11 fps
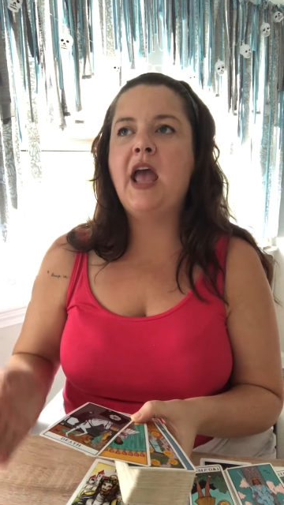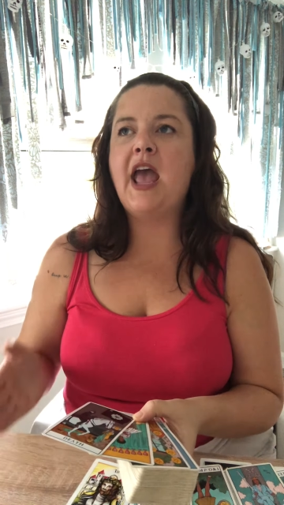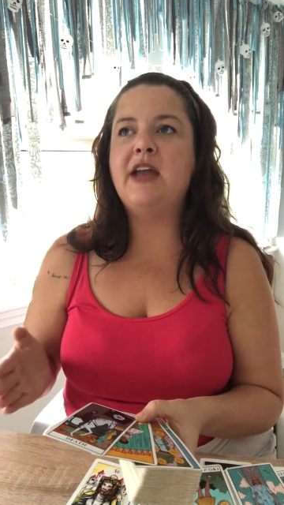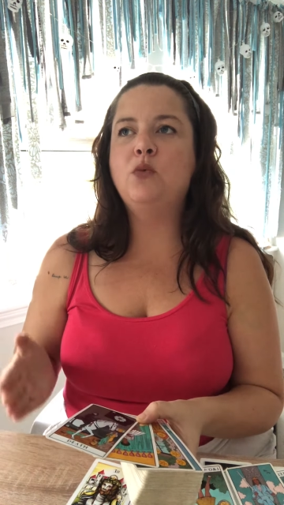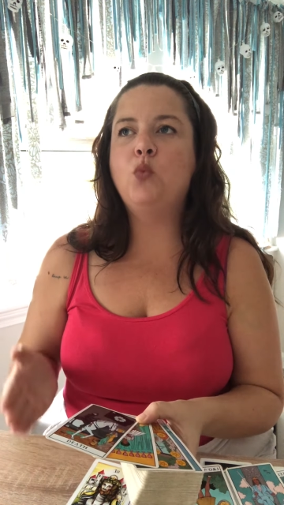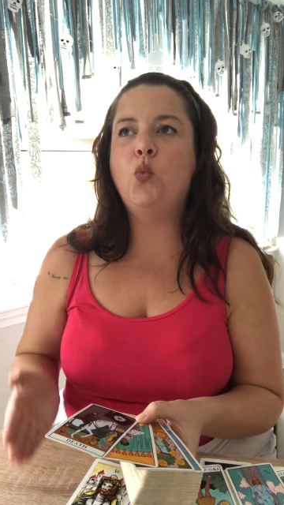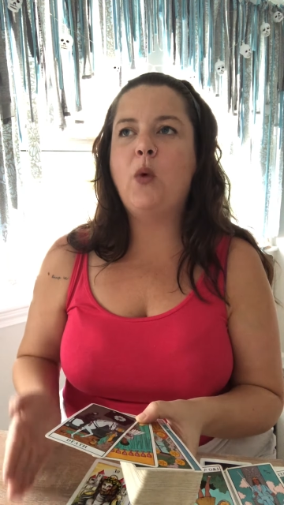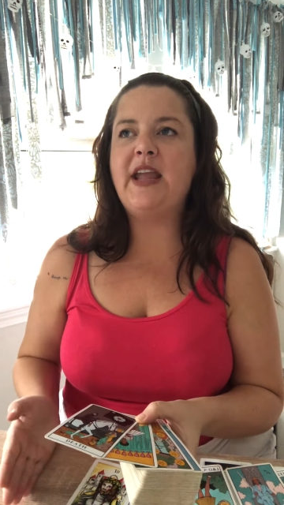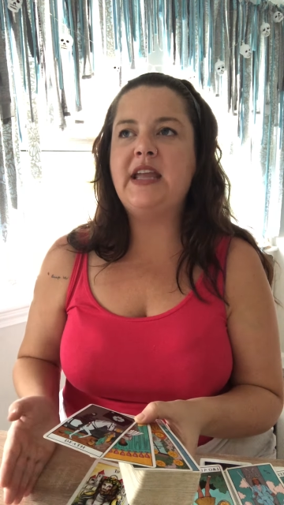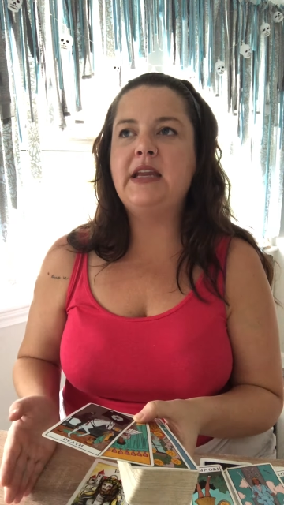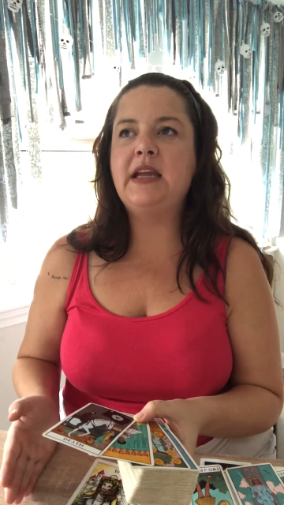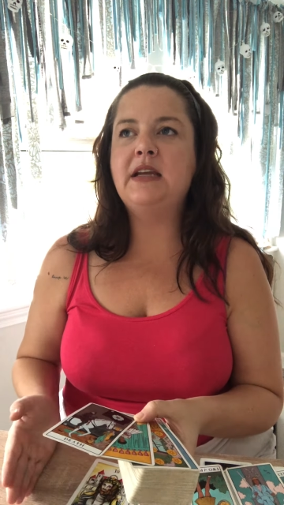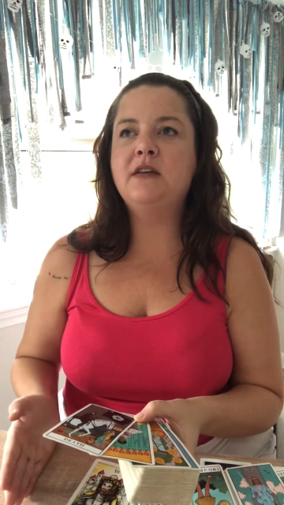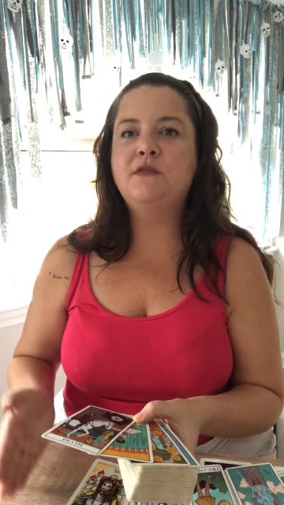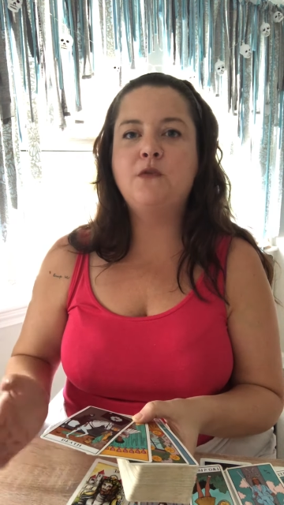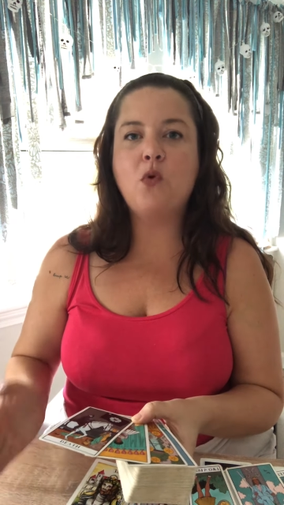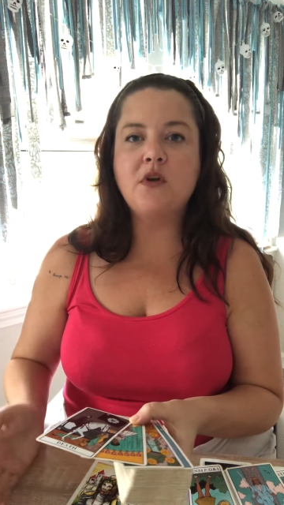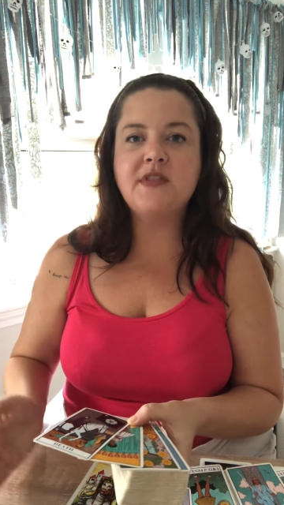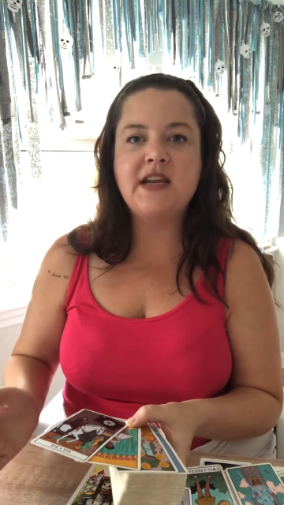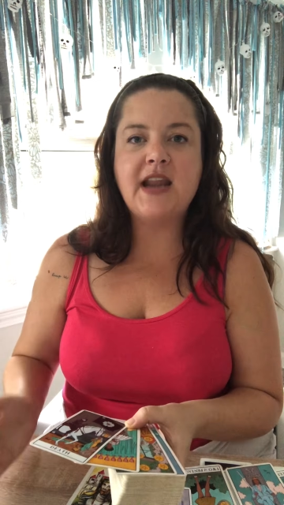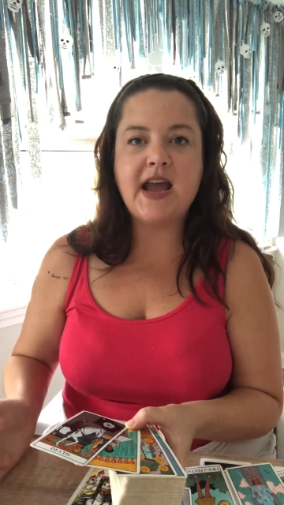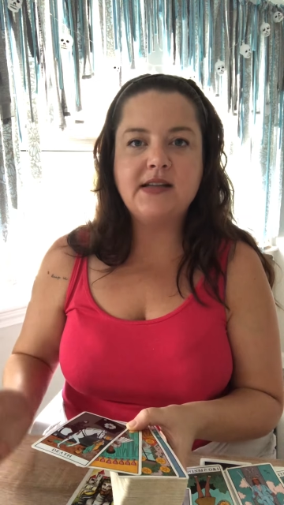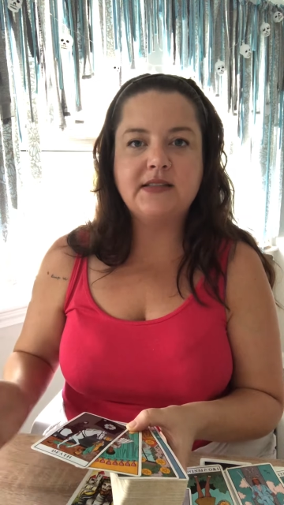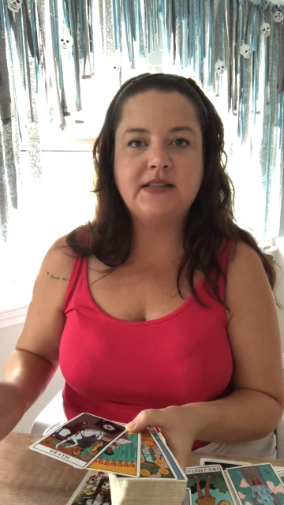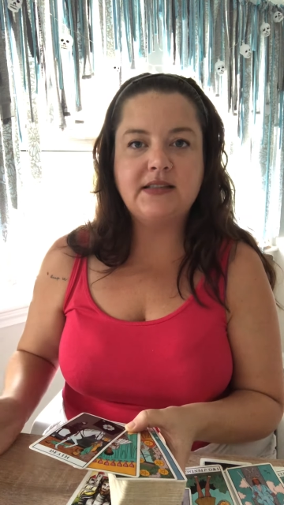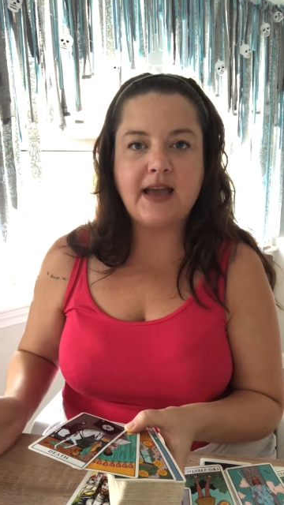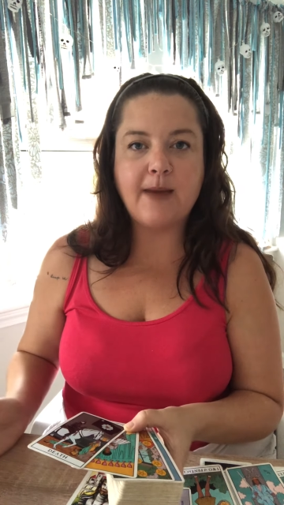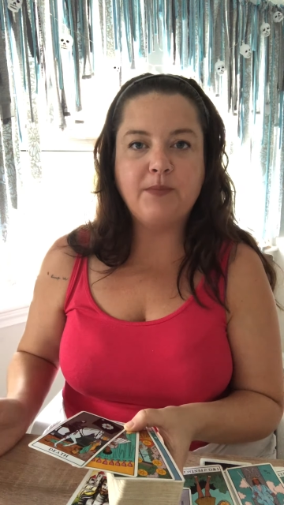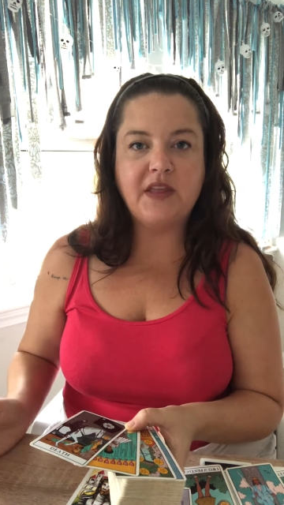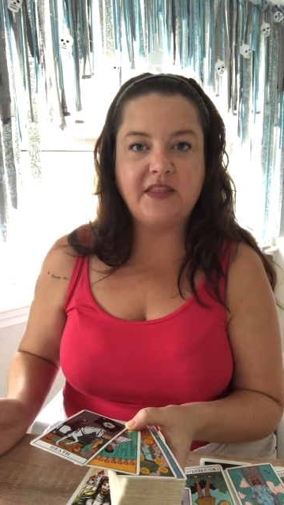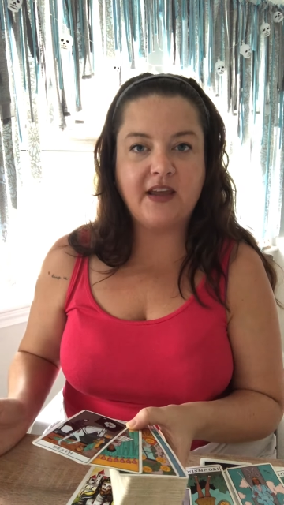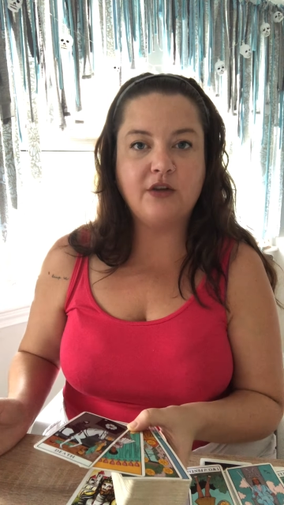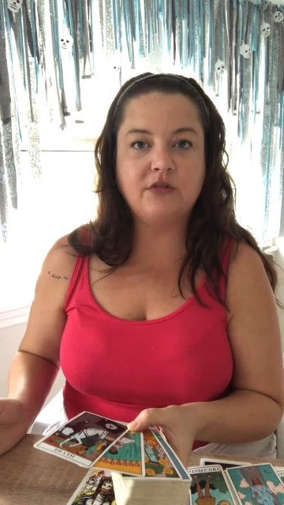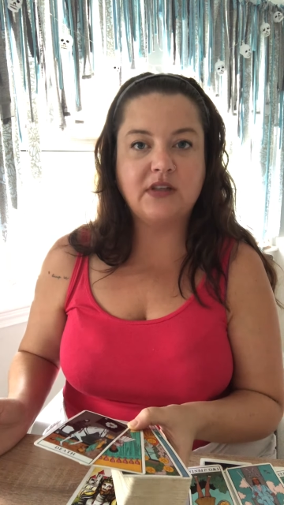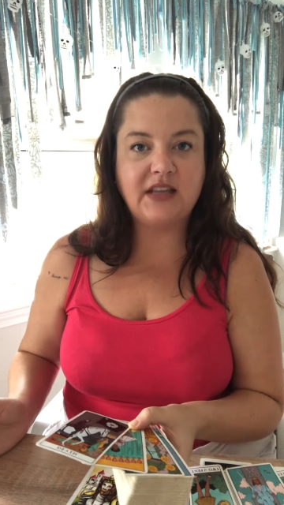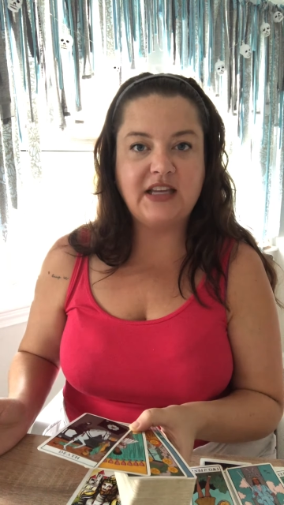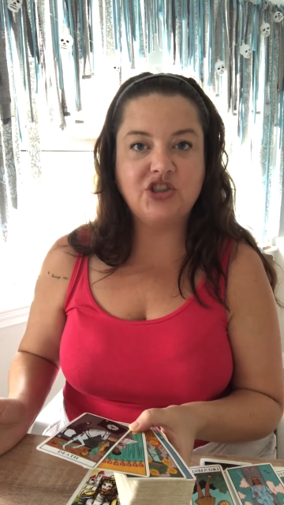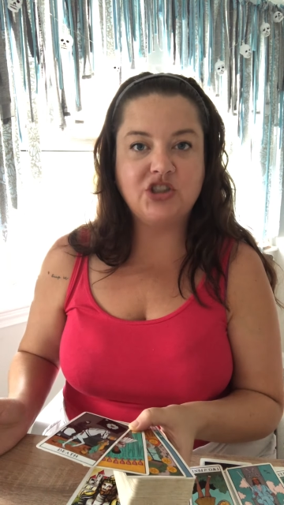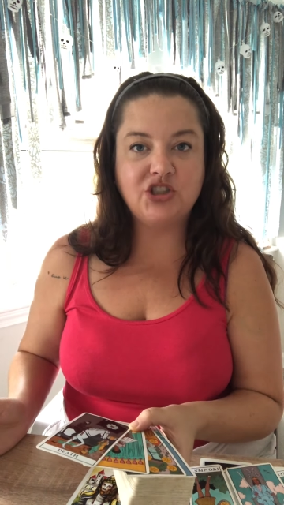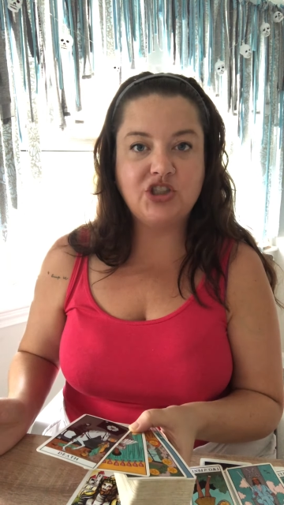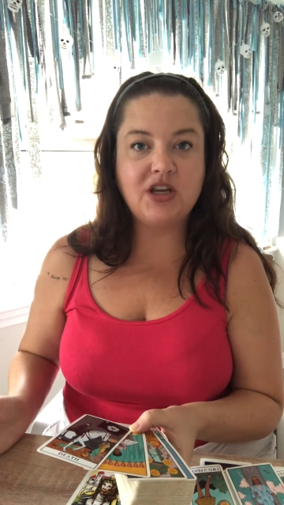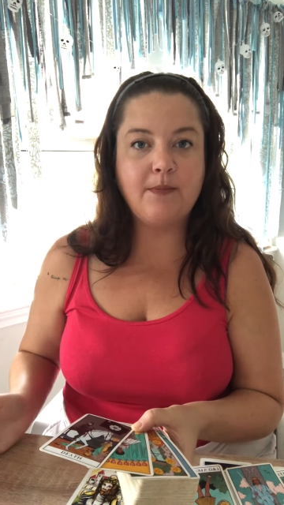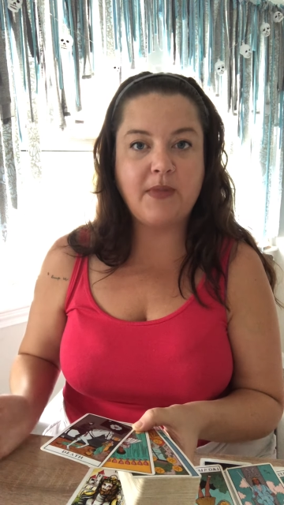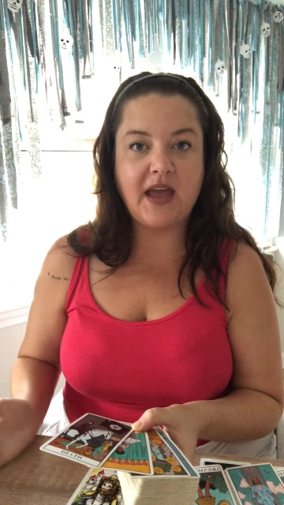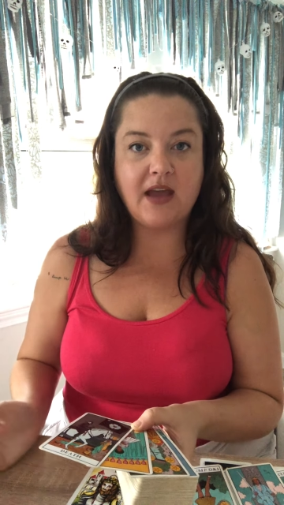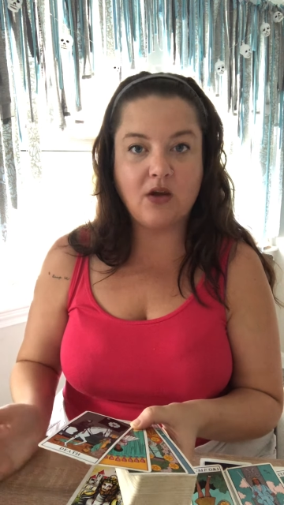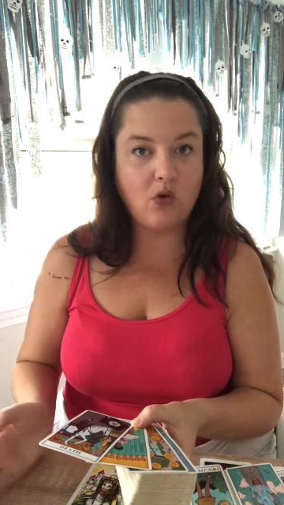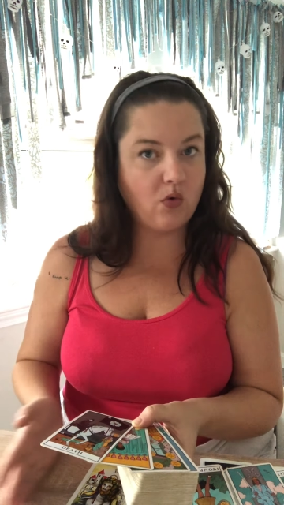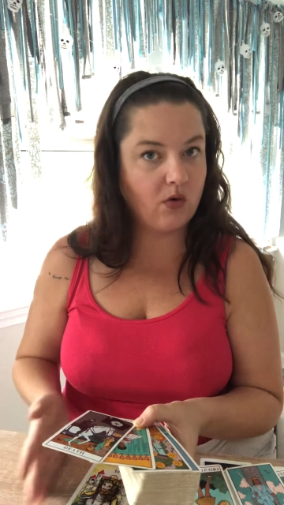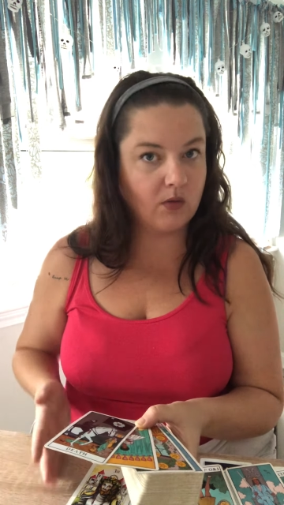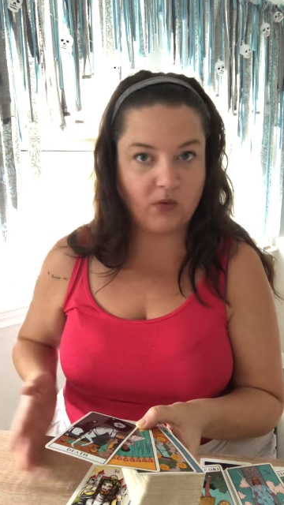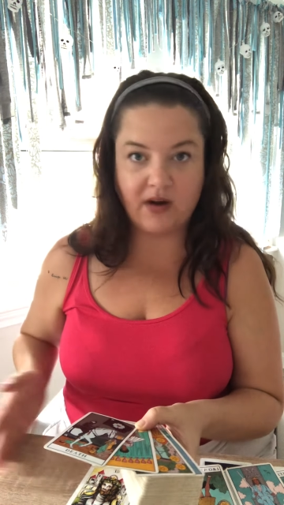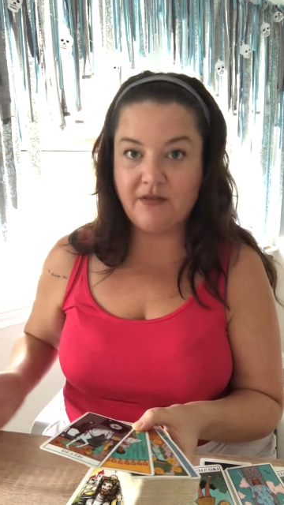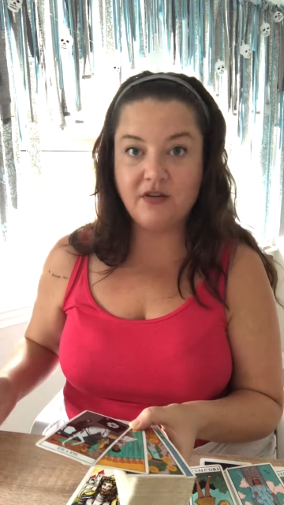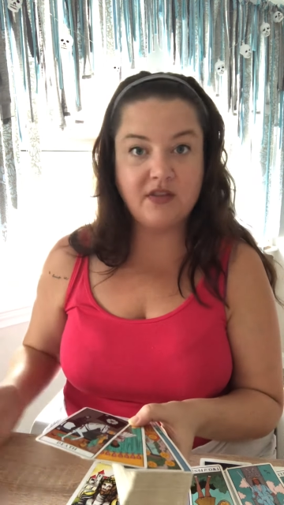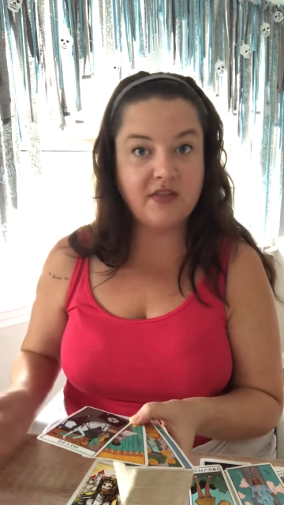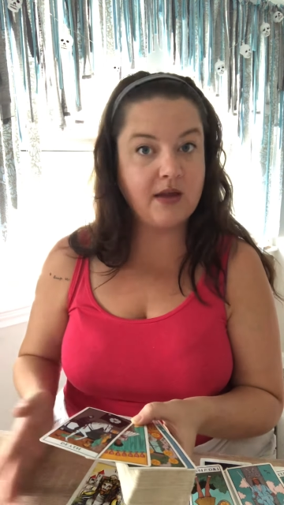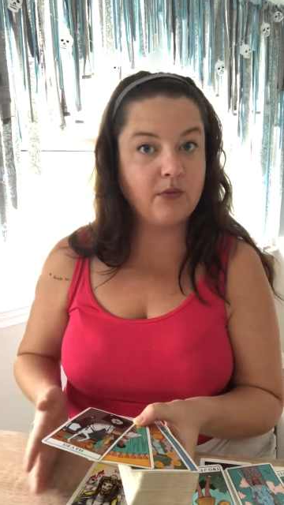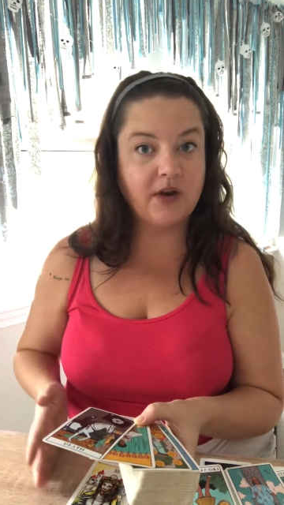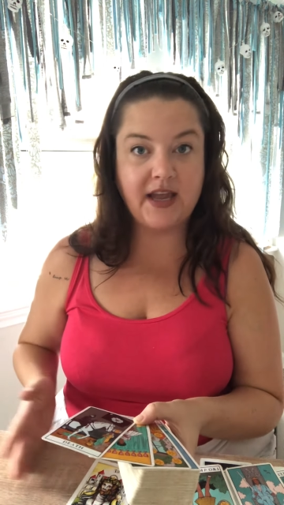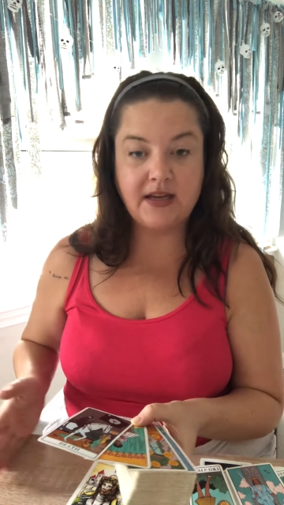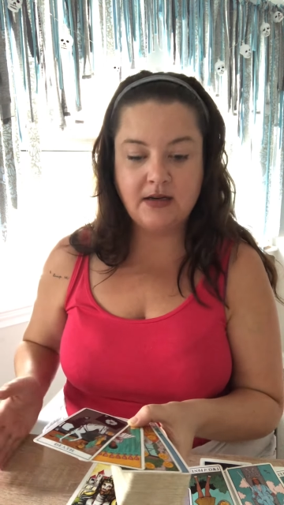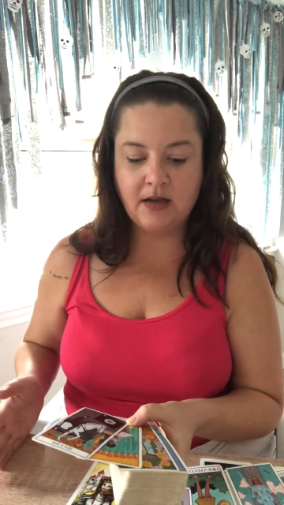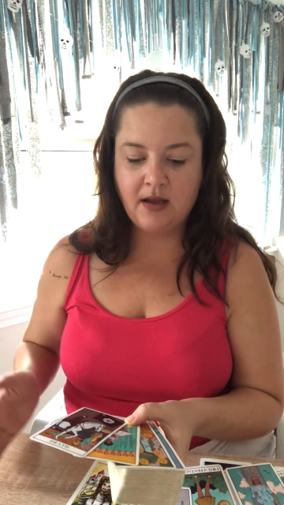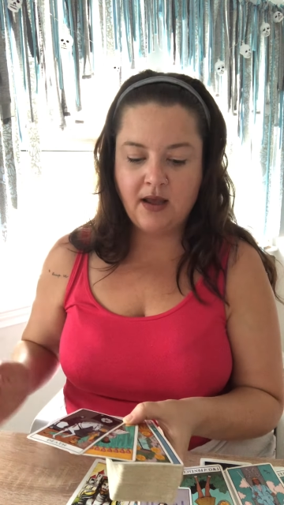and waiting for the next step in their relationship eh, or whatever they were in.